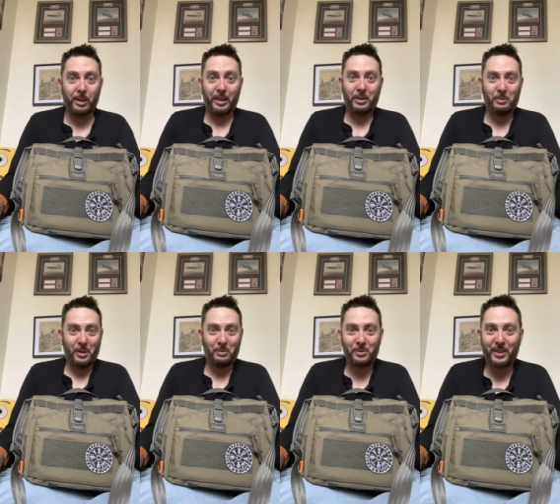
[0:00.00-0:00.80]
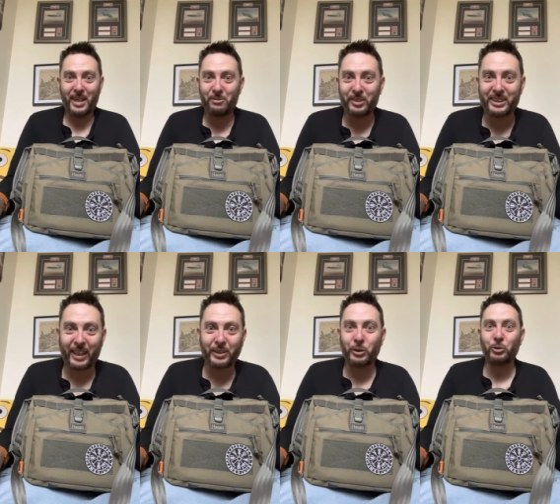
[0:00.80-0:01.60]
to end up opening every
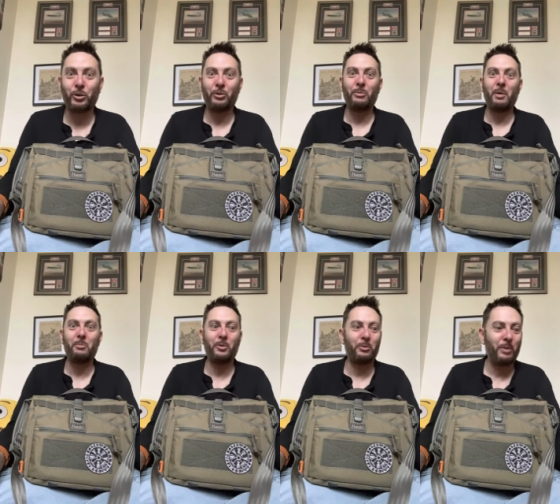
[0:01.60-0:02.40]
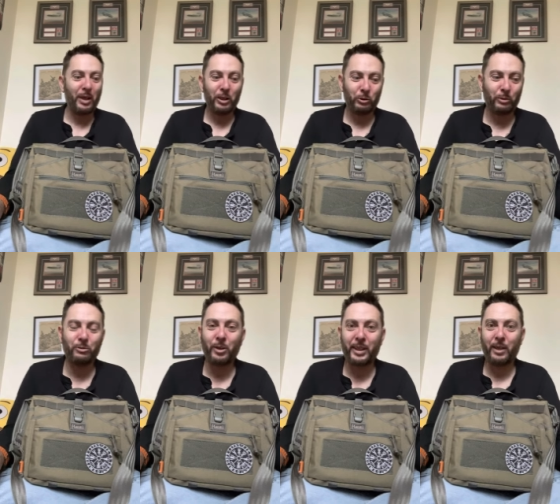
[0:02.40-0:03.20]
section trying to remember trying to
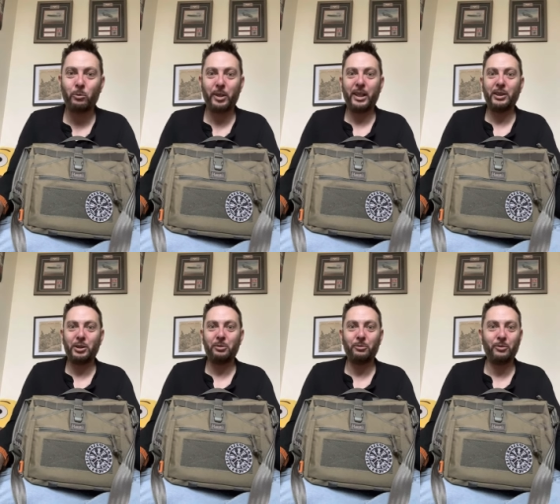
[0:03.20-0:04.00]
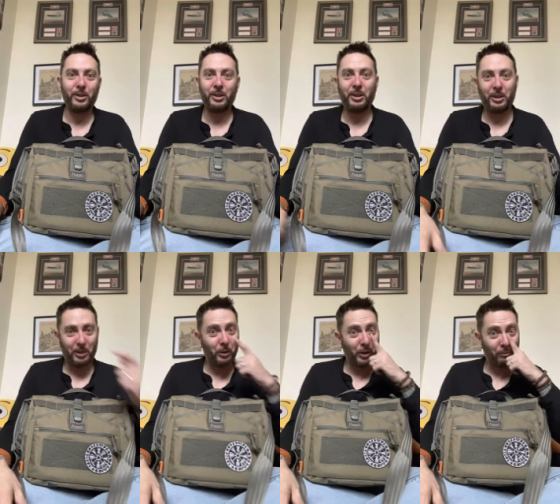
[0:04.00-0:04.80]
find out what it is you've uh,
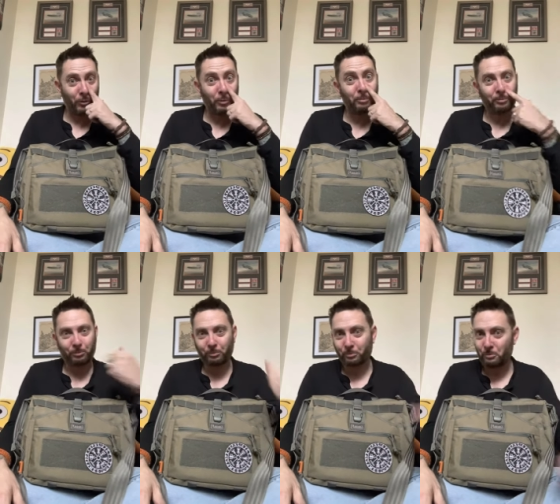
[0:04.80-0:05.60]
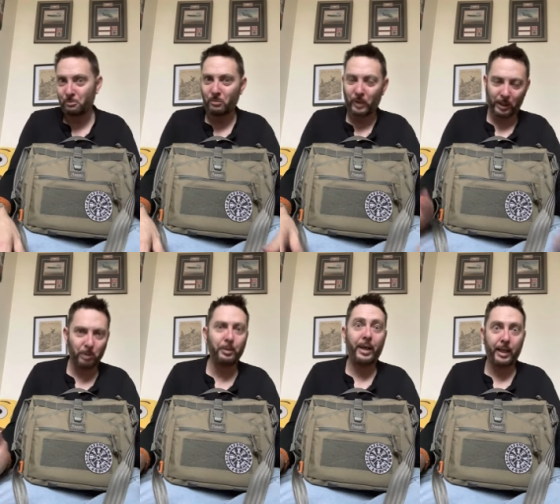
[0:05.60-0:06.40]
you're looking for so
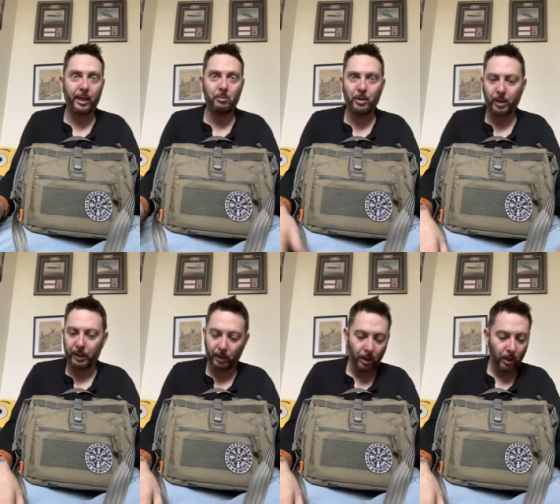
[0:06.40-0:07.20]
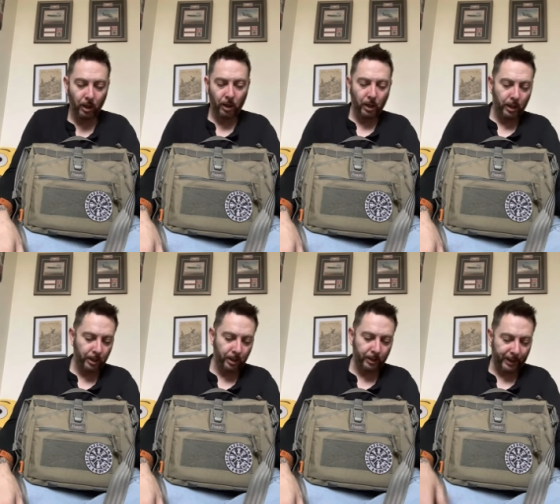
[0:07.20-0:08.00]
bear that in mind
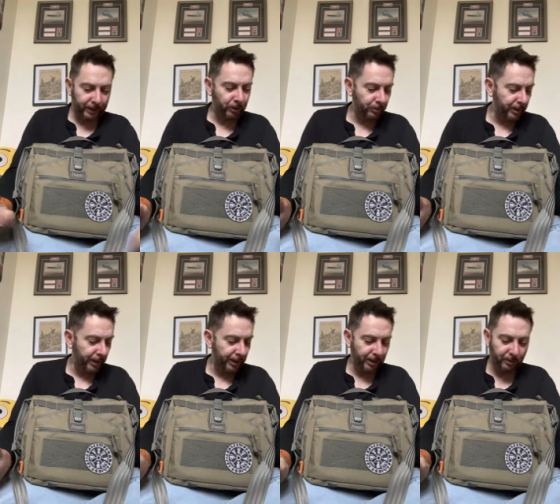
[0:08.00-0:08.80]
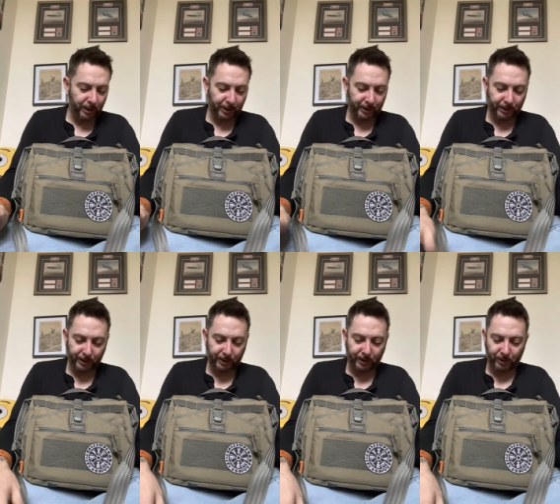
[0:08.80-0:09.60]
uh, that's something that you do need to,
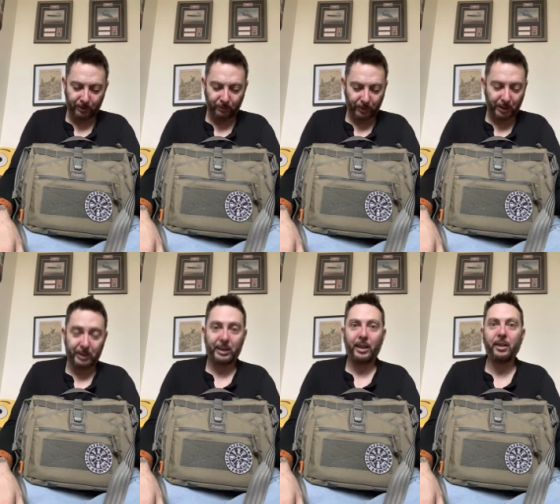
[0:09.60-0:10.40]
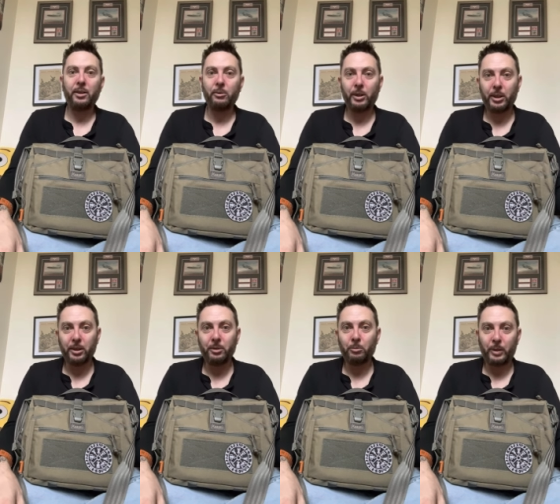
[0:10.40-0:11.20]
to kind of consider when
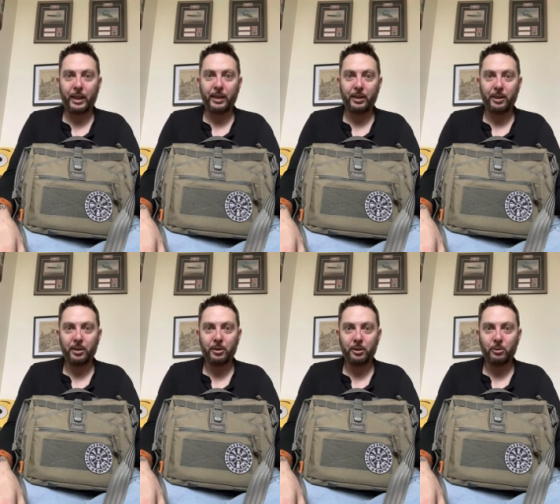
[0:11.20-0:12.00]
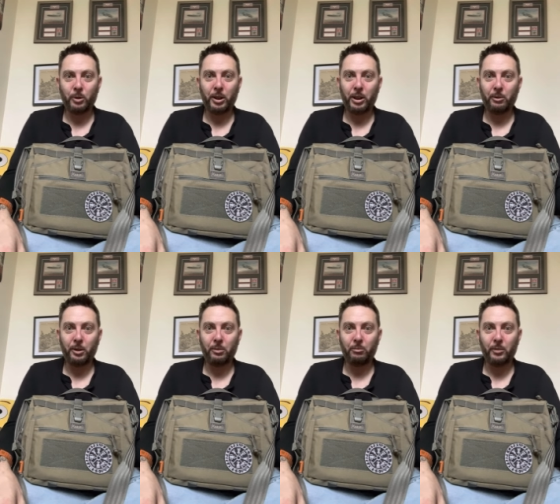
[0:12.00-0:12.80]
you're planning what you're doing
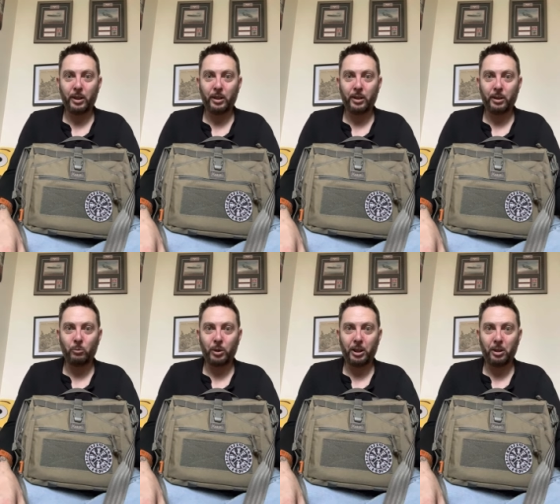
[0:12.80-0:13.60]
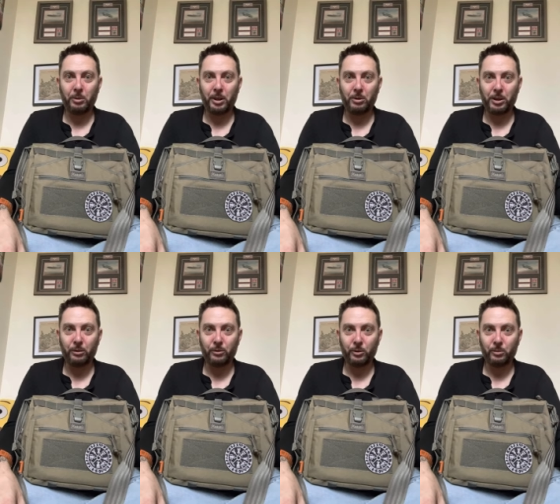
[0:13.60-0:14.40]
uh, and what you're going to be using
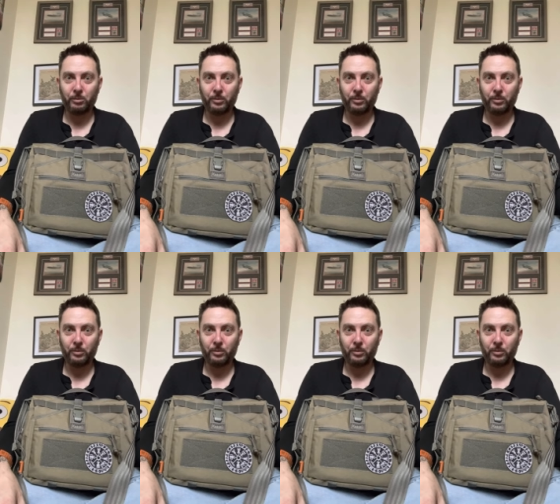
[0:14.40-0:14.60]
it for